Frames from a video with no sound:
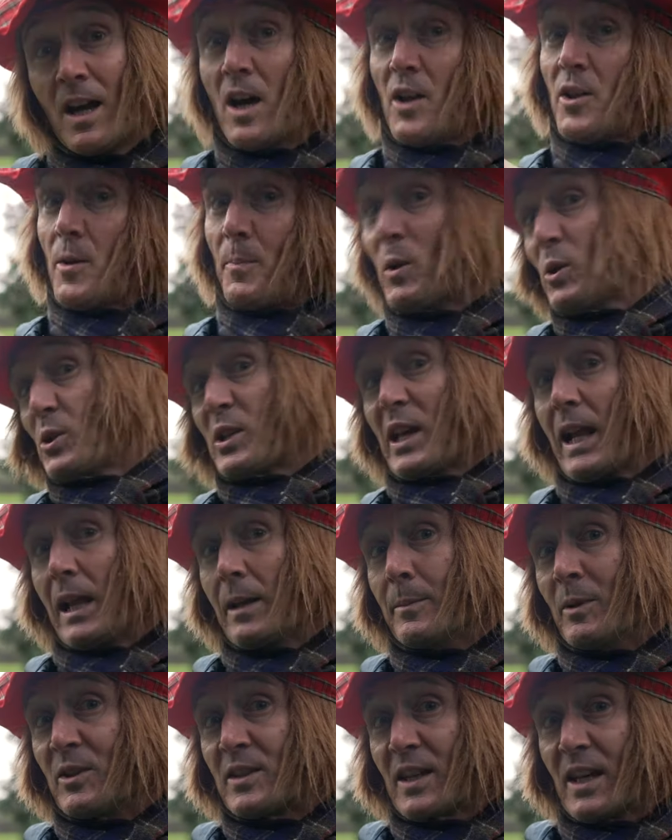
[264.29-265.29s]
The boozy
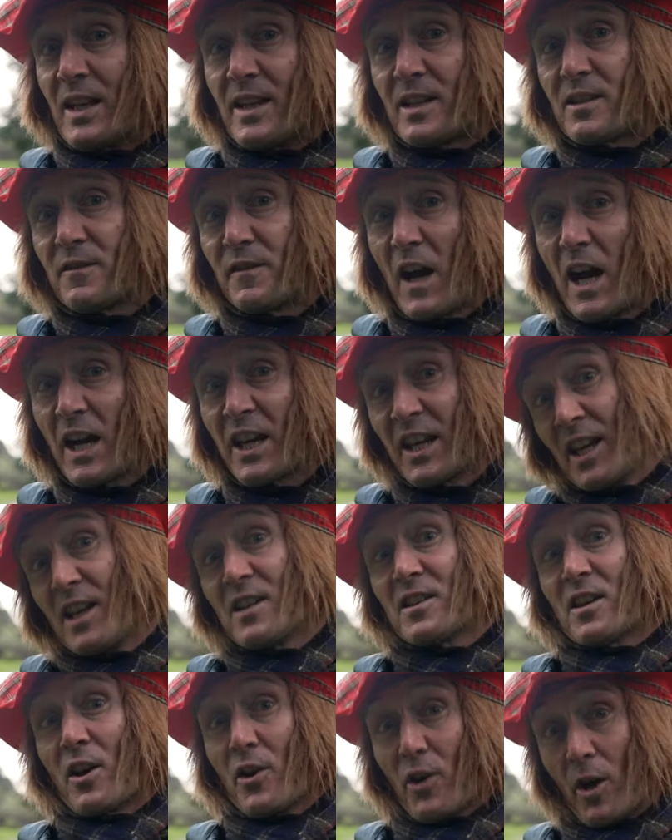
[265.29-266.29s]
element in this frag
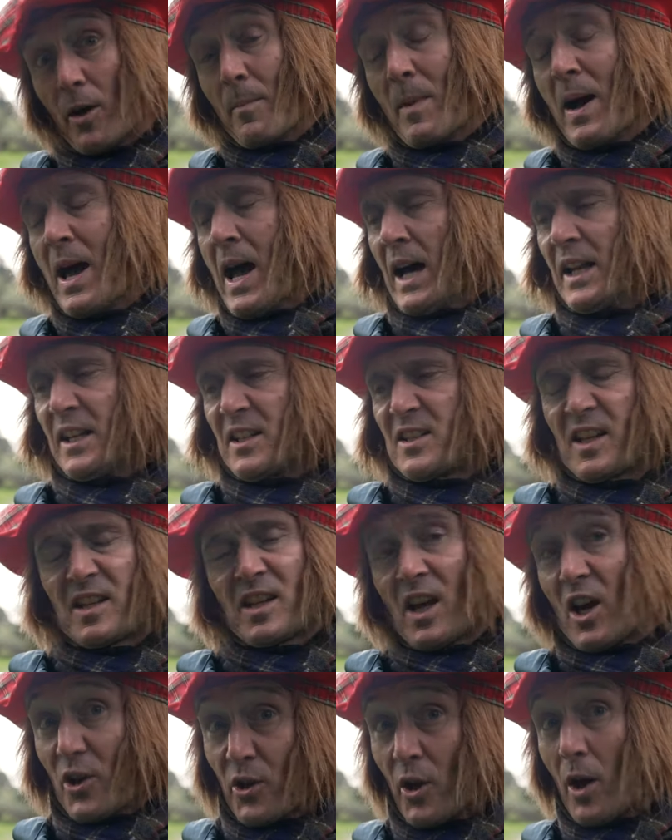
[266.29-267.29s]
is rum, and it's this
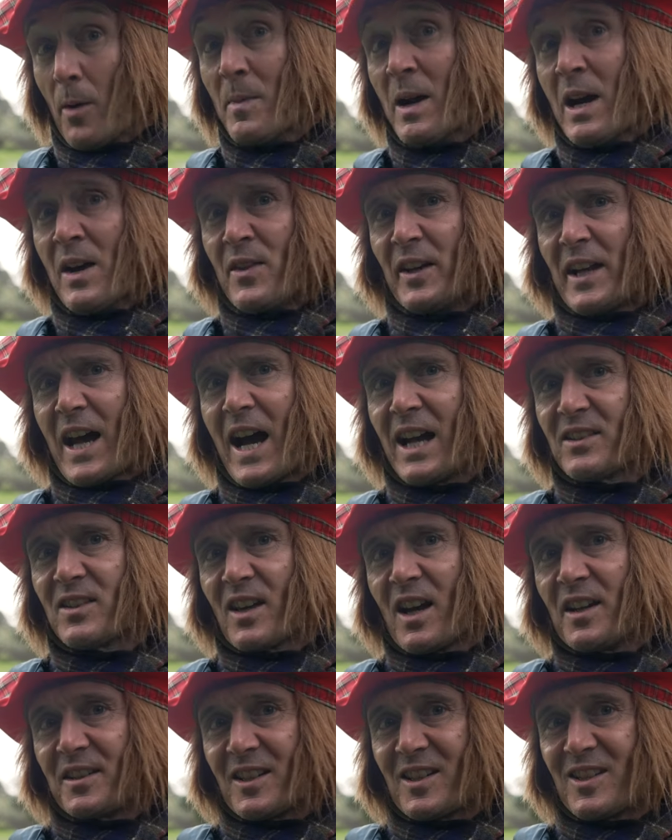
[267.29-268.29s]
rum that adds
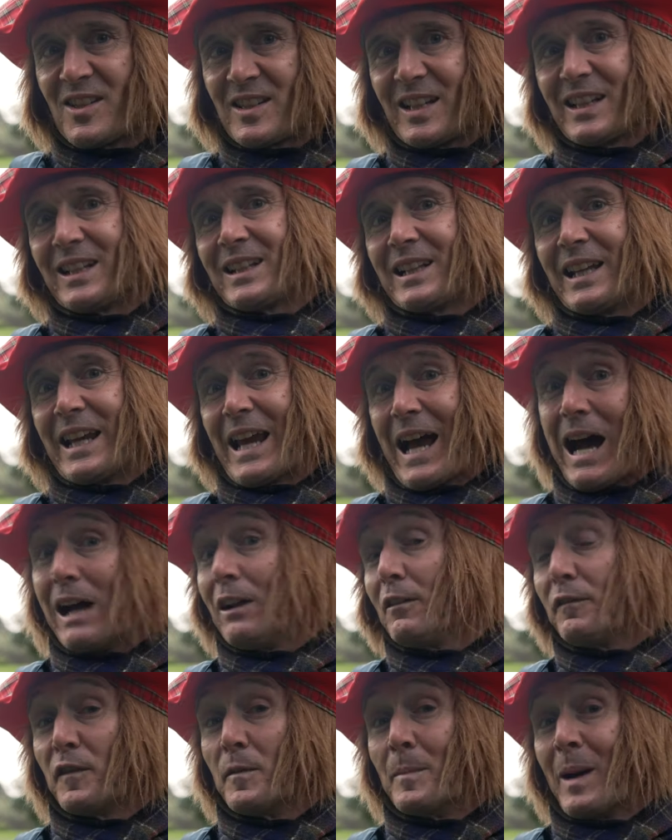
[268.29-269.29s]
a distinctly
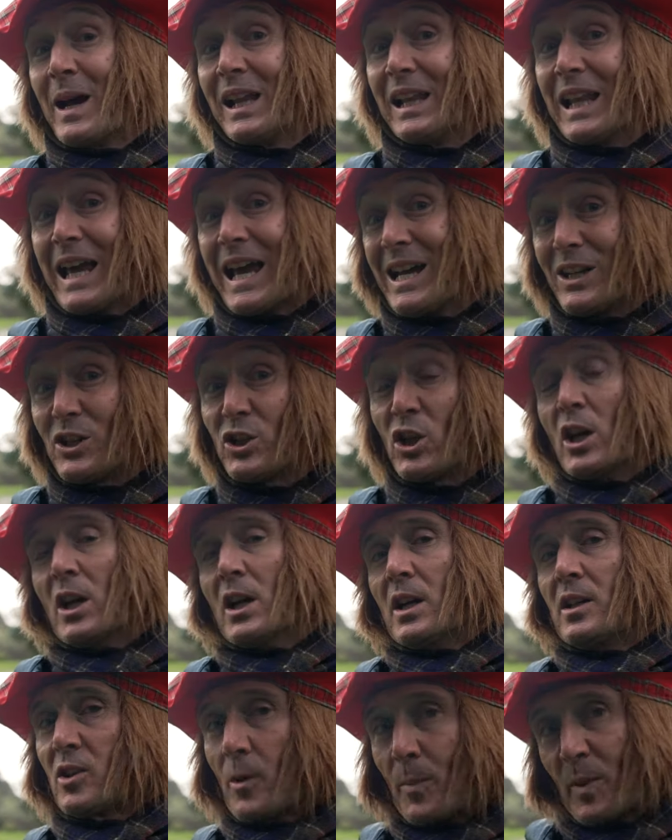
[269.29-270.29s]
alpha male edge
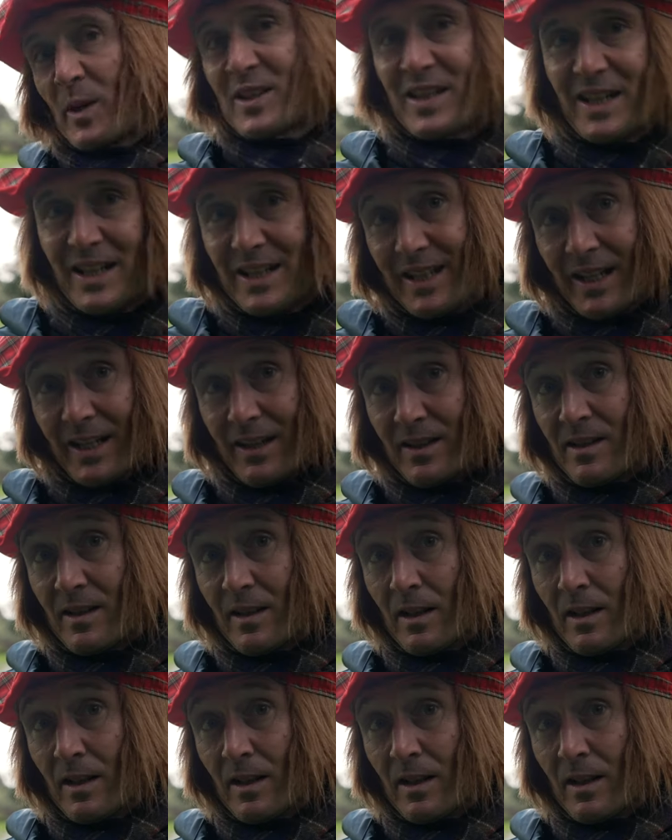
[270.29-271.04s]
to proceedings.